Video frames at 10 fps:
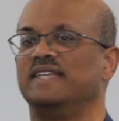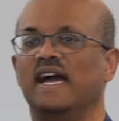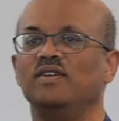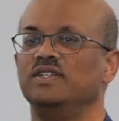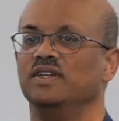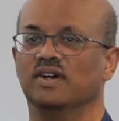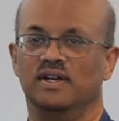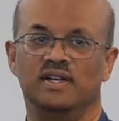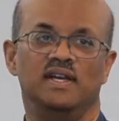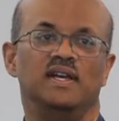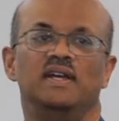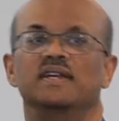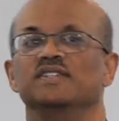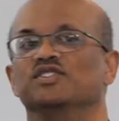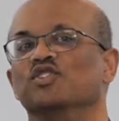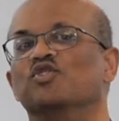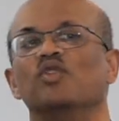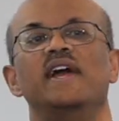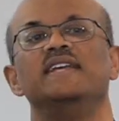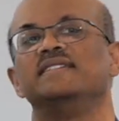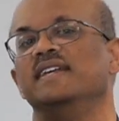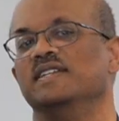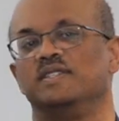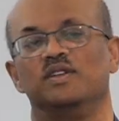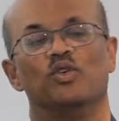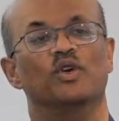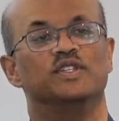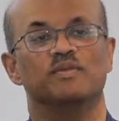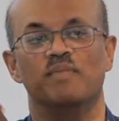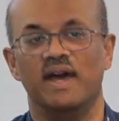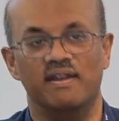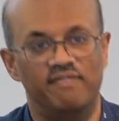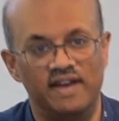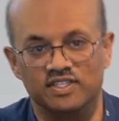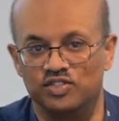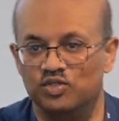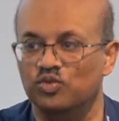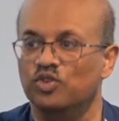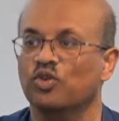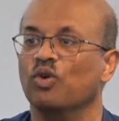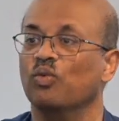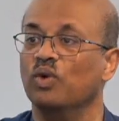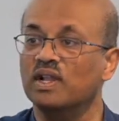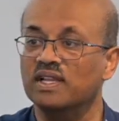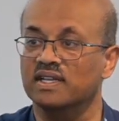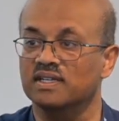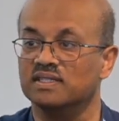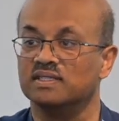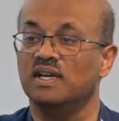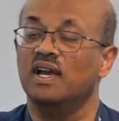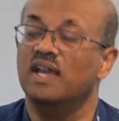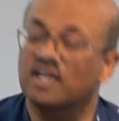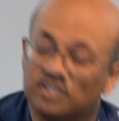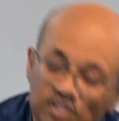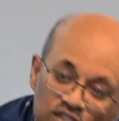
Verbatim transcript: What he's counting on is the grace that is going to manifest through your willingness is